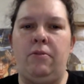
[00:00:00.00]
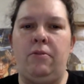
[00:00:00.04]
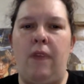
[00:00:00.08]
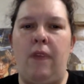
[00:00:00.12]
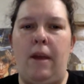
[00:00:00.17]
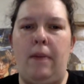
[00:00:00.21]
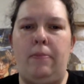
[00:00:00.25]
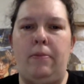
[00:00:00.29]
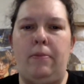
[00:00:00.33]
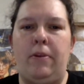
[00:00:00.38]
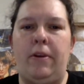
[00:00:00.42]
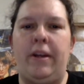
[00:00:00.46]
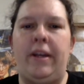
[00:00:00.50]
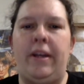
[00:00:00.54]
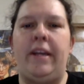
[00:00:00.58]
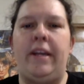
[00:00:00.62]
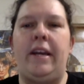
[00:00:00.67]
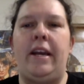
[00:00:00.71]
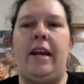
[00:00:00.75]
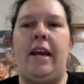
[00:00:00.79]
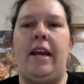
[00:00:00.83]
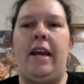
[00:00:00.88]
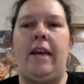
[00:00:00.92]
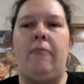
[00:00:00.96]
library
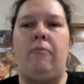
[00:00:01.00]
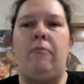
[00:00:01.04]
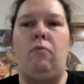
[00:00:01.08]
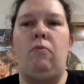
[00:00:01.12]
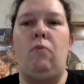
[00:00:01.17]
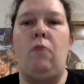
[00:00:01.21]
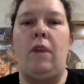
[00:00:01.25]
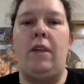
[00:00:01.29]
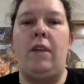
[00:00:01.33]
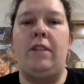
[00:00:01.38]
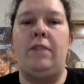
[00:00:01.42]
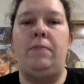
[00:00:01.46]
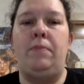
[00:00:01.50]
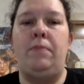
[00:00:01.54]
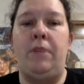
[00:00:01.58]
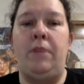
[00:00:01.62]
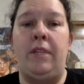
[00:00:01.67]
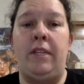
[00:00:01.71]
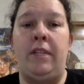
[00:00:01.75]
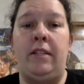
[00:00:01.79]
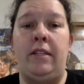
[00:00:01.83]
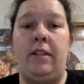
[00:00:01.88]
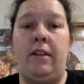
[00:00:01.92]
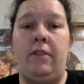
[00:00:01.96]
and what to put
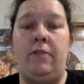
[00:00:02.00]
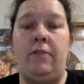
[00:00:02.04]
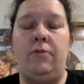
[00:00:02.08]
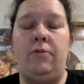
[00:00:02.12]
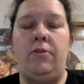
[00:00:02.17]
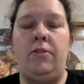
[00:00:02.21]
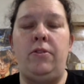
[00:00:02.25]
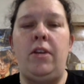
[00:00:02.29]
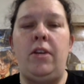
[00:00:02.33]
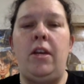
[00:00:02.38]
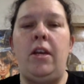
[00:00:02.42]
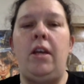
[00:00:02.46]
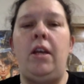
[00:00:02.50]
in those.